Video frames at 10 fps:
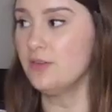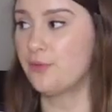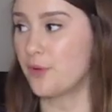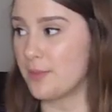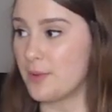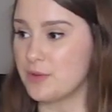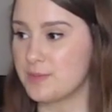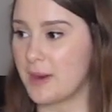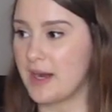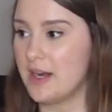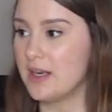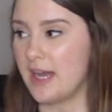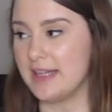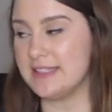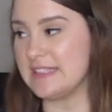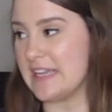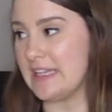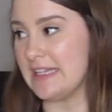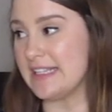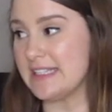For the most part, I'd
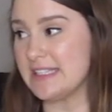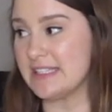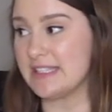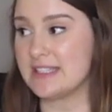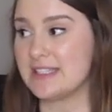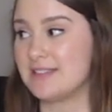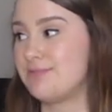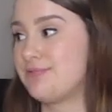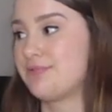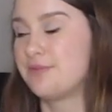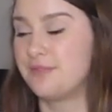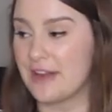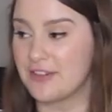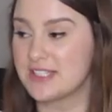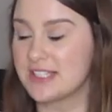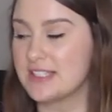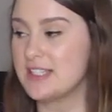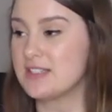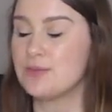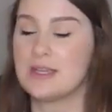say like 5 or 6
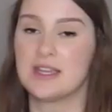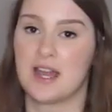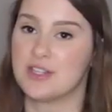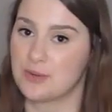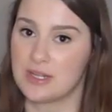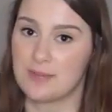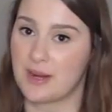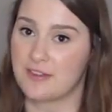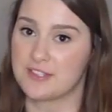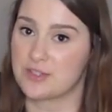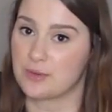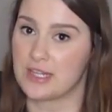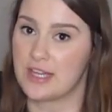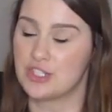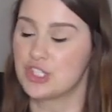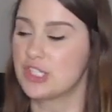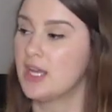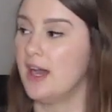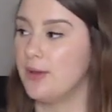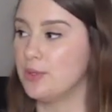days a week, I don't eat breakfast or lunch.
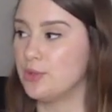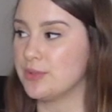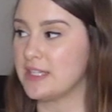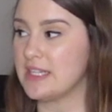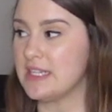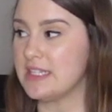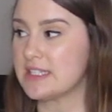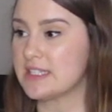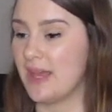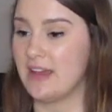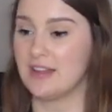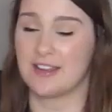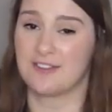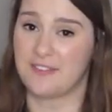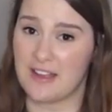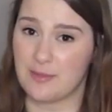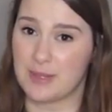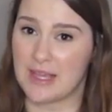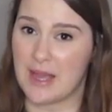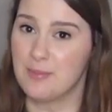I will only eat at like 5
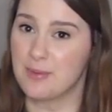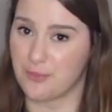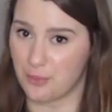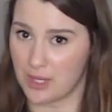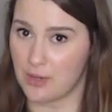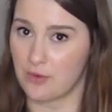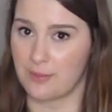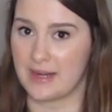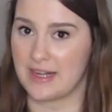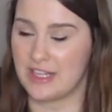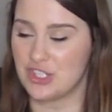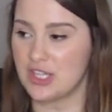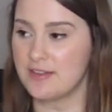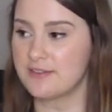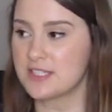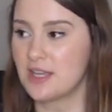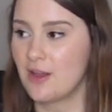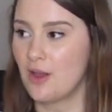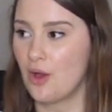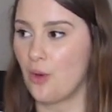p.m. before I go to my night shift.
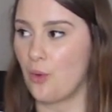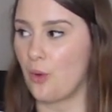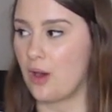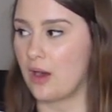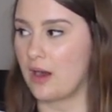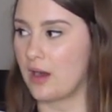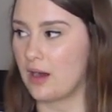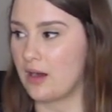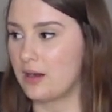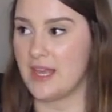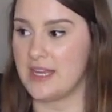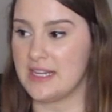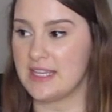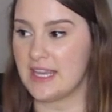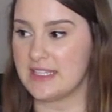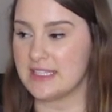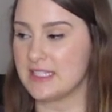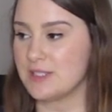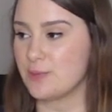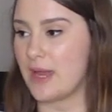And in
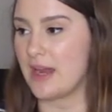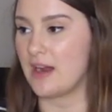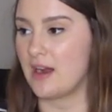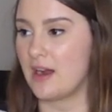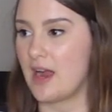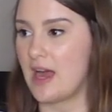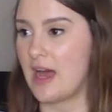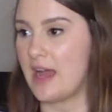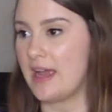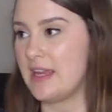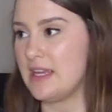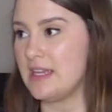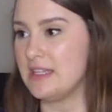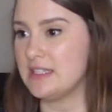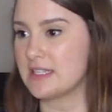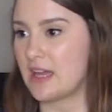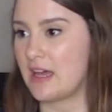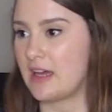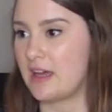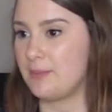cases where I
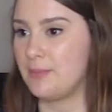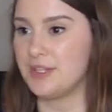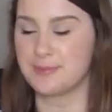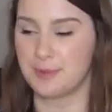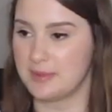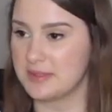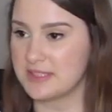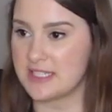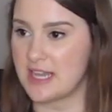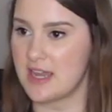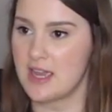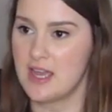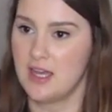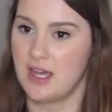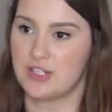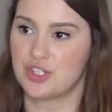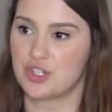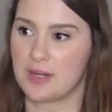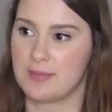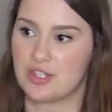eat multiple meals a day, I just
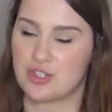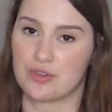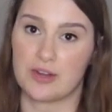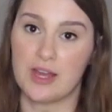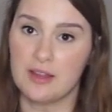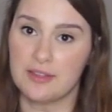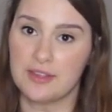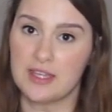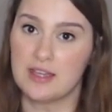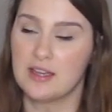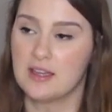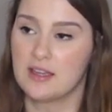try to make sure they're healthy.